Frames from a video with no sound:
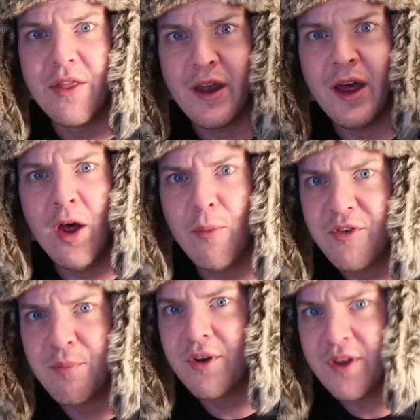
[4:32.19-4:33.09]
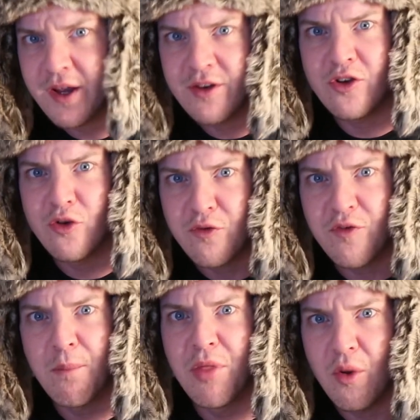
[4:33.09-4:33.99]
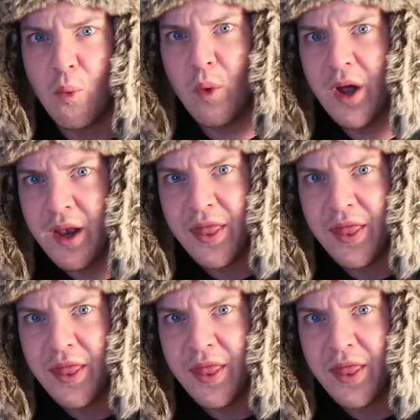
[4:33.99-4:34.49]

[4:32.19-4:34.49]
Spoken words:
that helps protect you from the one